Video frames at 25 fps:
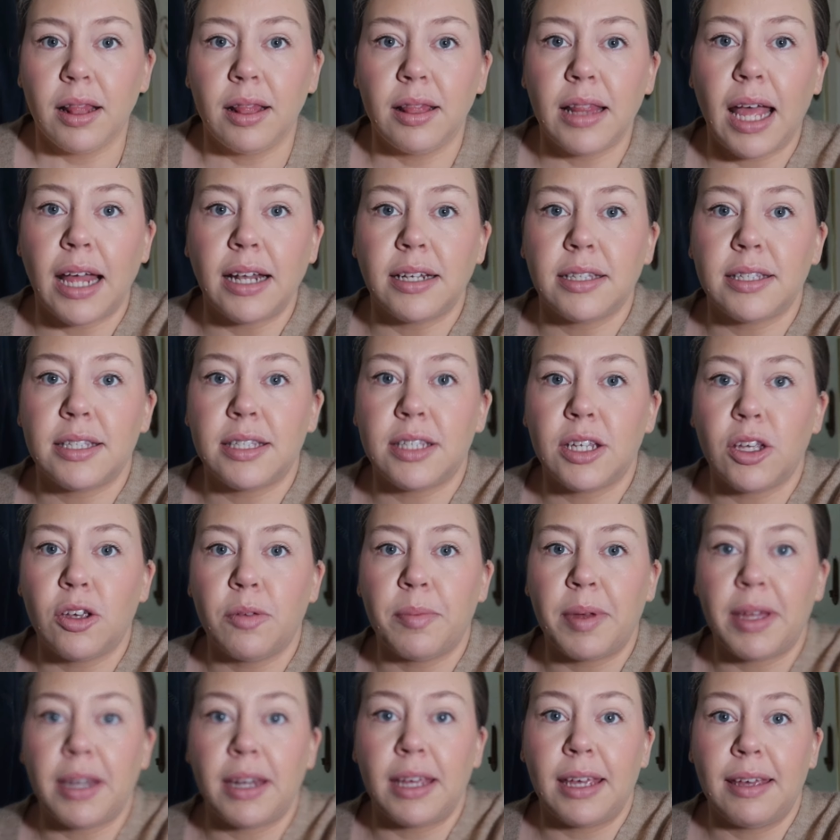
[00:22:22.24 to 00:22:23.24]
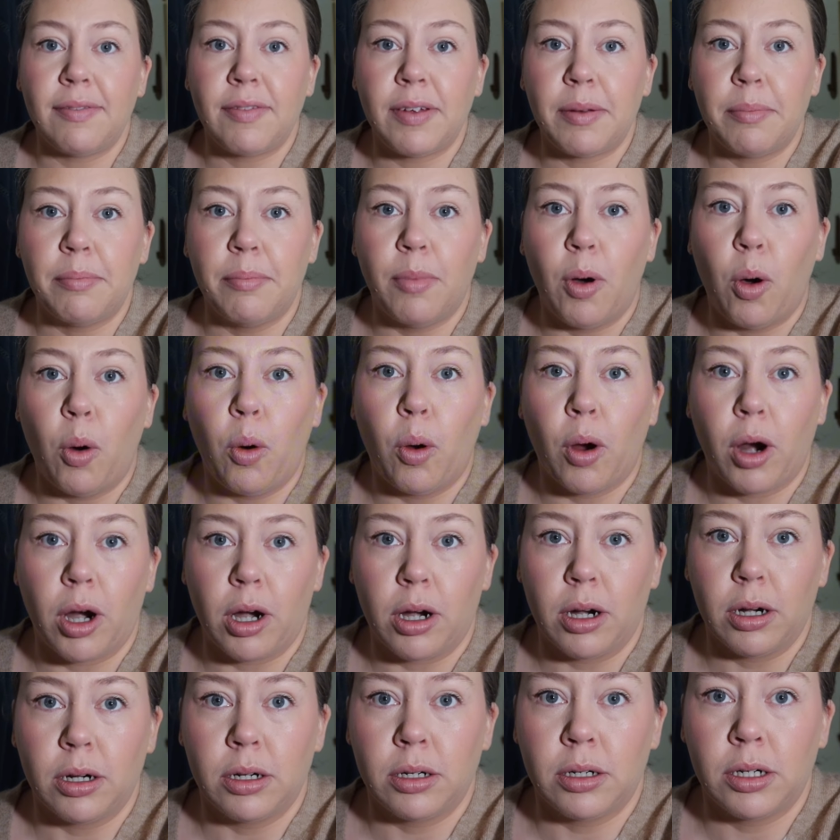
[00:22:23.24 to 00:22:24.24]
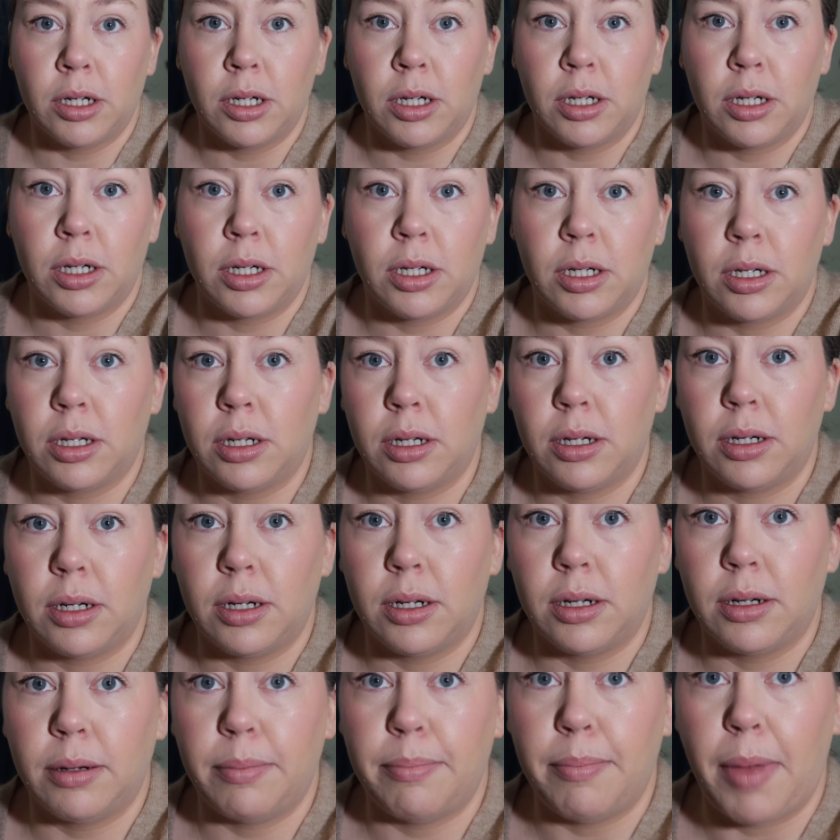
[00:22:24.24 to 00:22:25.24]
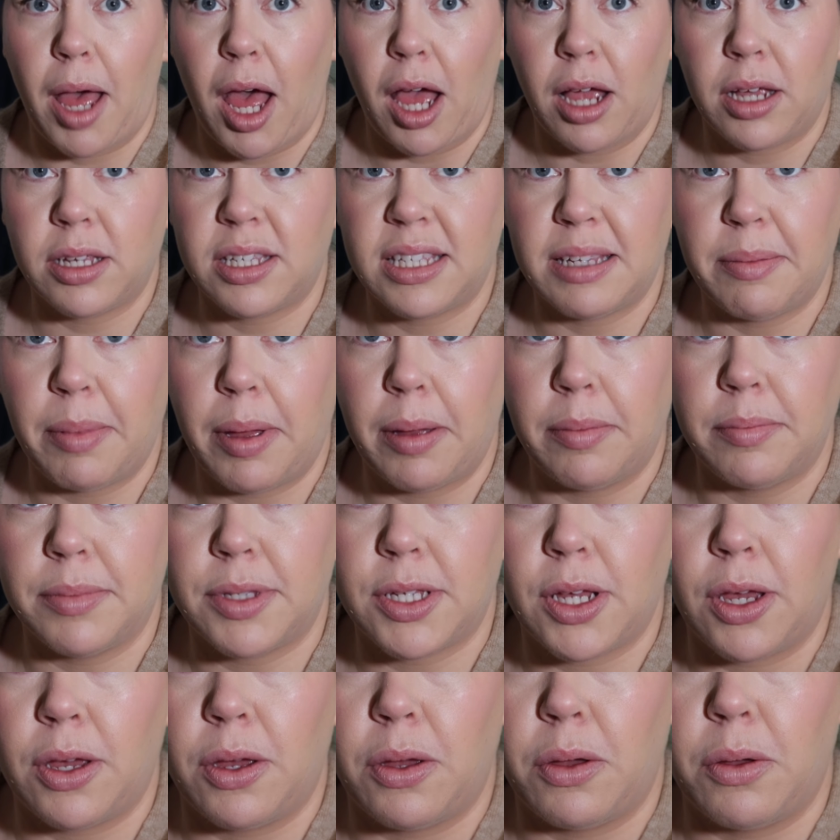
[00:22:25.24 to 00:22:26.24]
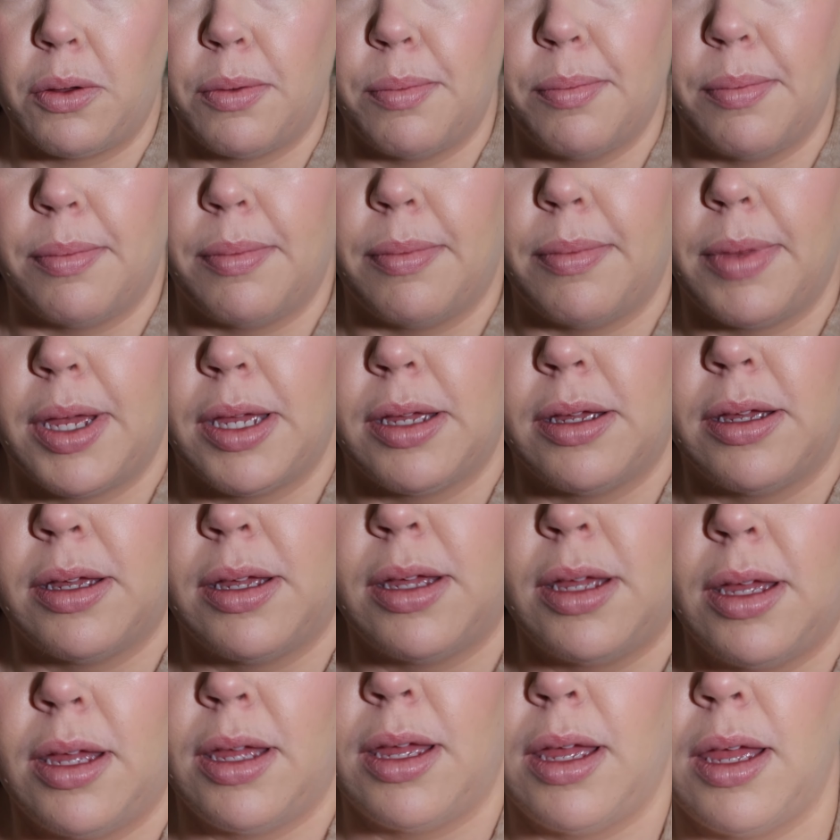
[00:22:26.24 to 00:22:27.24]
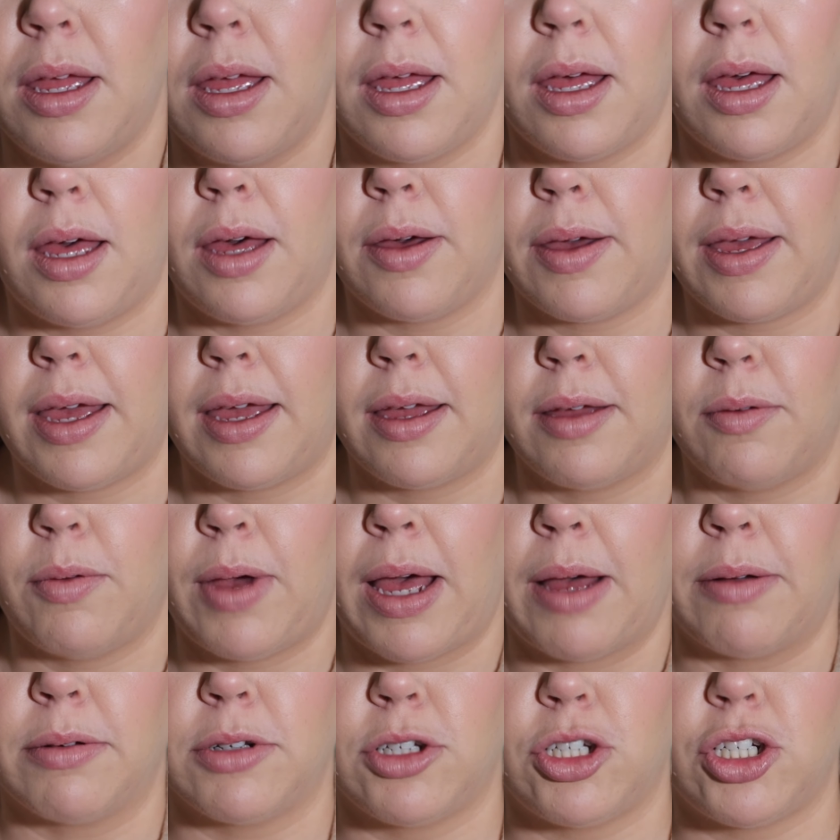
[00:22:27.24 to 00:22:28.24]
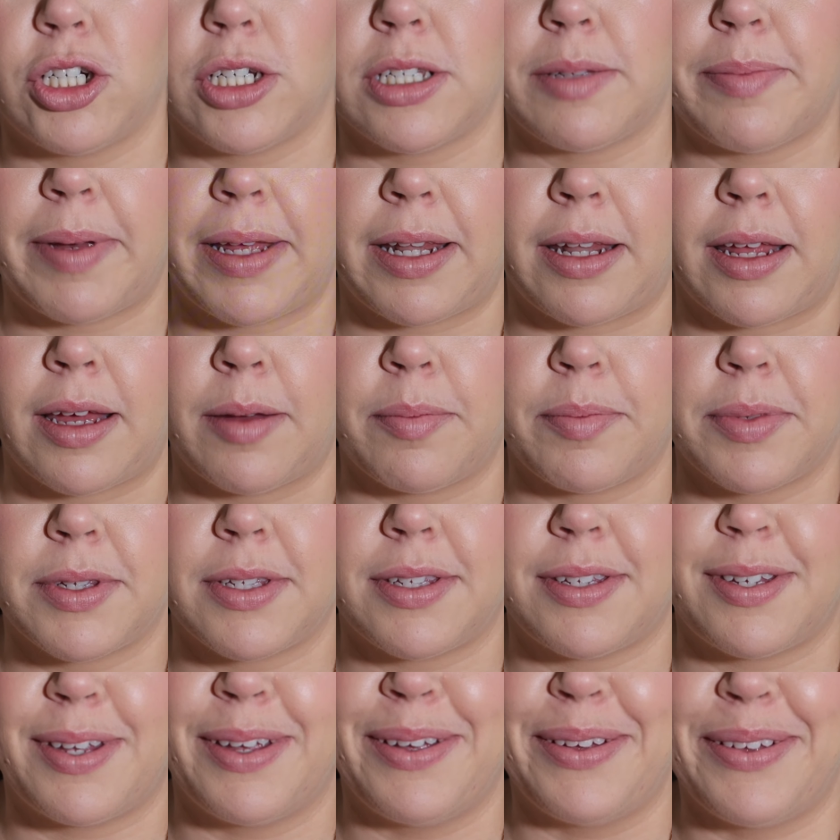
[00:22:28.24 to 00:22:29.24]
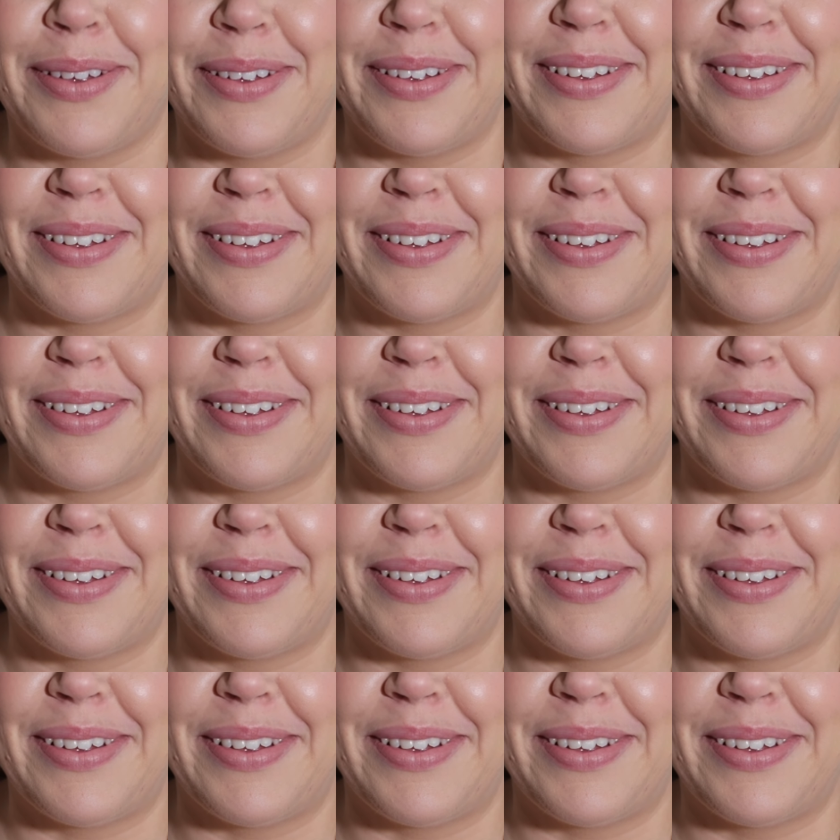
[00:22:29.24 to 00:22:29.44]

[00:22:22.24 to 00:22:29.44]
Let's zoom in even more maximum zoom. Okay, wow, it's just my lips.